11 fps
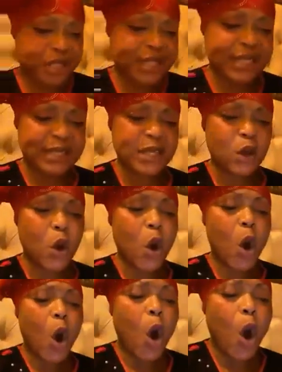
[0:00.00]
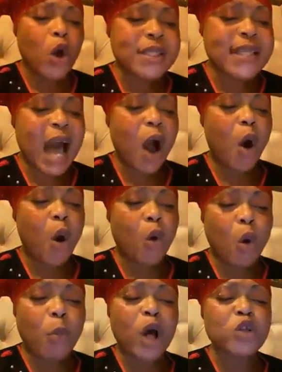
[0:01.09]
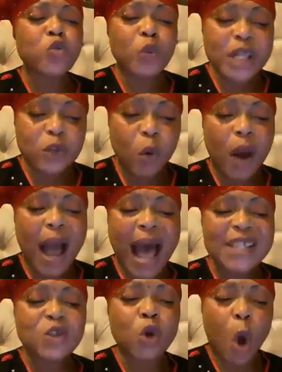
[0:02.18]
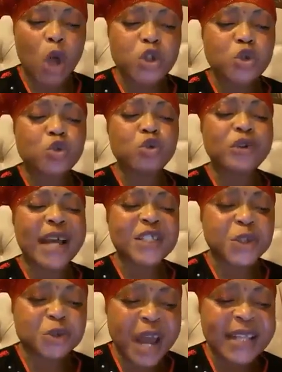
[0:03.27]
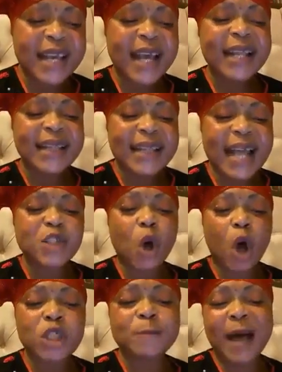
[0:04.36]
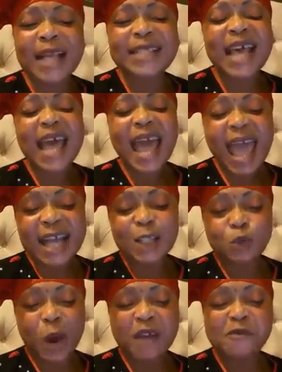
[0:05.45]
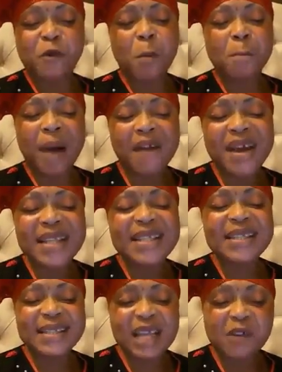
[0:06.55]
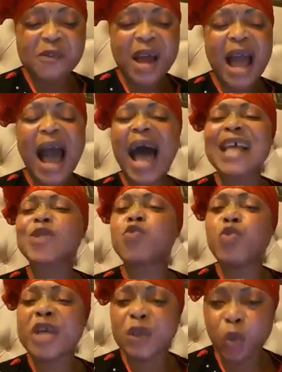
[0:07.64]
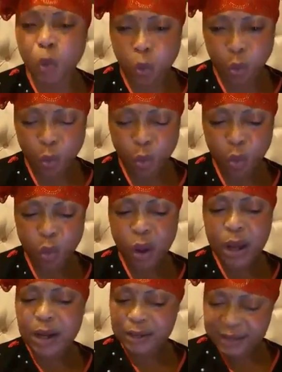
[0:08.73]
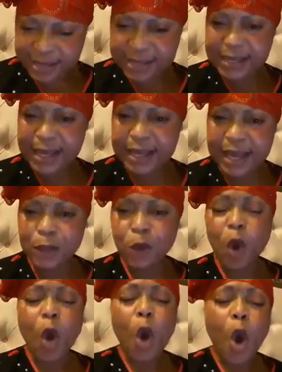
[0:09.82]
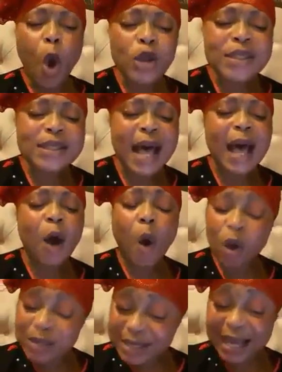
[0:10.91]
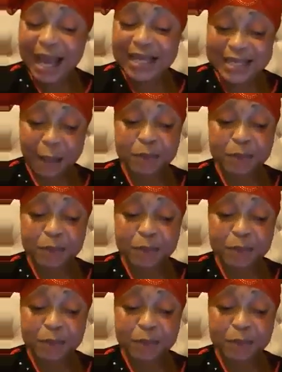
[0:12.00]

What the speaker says: to read it. Hosa Okunbo's widow asked court to restrain late husband's ex-wife from parading self as widow. Listen again. Hosa, gas